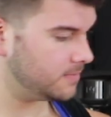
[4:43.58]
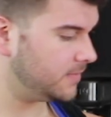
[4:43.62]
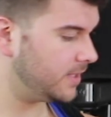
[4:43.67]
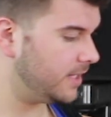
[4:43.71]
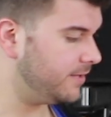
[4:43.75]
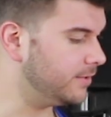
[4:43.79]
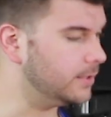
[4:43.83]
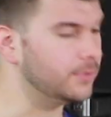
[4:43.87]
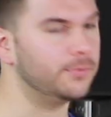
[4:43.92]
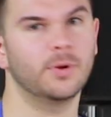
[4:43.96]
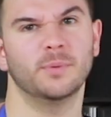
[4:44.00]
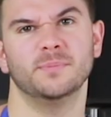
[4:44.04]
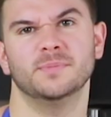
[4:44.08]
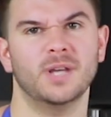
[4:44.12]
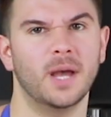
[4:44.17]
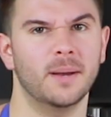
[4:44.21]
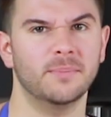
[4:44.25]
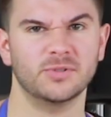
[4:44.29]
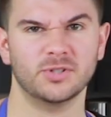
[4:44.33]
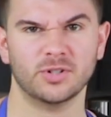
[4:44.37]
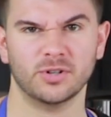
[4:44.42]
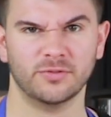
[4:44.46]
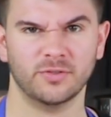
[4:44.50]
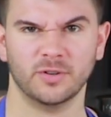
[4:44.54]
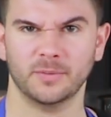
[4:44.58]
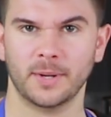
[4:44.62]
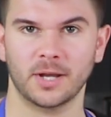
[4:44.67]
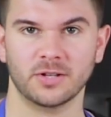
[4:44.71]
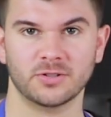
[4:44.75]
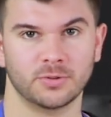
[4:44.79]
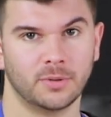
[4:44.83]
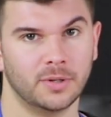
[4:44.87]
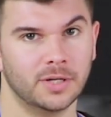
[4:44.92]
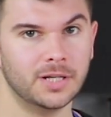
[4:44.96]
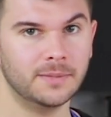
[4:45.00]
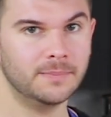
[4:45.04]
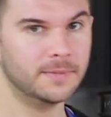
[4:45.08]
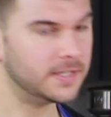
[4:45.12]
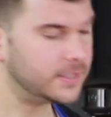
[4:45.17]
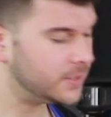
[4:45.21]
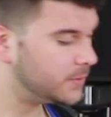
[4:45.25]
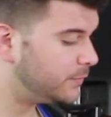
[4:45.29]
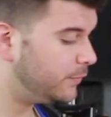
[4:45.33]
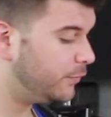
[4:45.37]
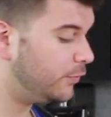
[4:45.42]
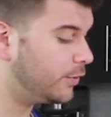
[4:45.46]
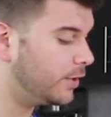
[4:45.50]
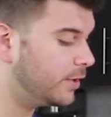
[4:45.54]
leave it at room temperature for about 20 minutes
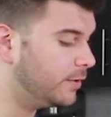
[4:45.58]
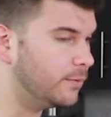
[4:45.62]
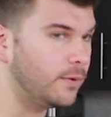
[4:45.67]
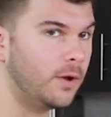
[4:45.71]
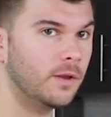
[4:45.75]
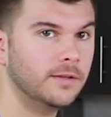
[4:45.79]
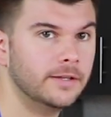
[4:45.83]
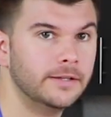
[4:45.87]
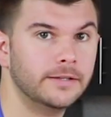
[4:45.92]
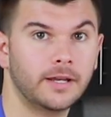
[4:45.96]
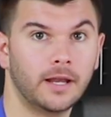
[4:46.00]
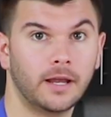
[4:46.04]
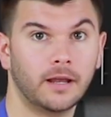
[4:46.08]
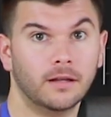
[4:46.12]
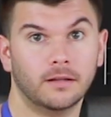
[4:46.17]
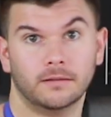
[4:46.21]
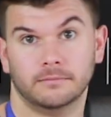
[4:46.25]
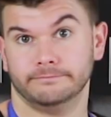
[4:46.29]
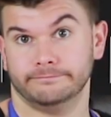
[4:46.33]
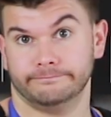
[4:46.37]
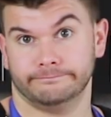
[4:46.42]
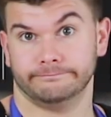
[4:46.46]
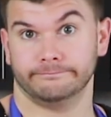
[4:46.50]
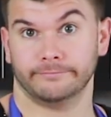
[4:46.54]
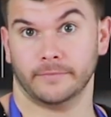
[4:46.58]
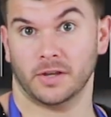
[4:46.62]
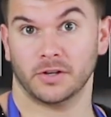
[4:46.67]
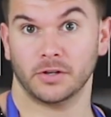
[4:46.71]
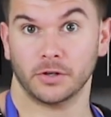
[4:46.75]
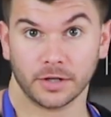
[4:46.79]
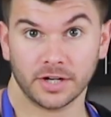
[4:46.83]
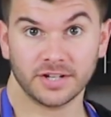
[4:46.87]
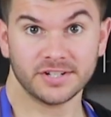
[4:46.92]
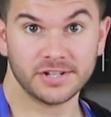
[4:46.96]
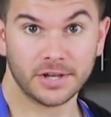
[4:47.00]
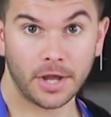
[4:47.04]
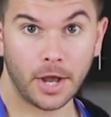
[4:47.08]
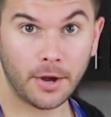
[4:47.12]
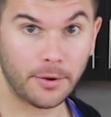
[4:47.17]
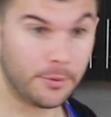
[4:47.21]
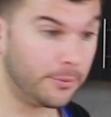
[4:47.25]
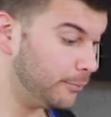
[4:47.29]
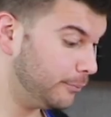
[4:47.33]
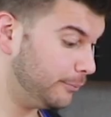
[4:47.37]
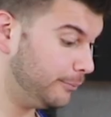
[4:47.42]
before you roll it, and you're good to go.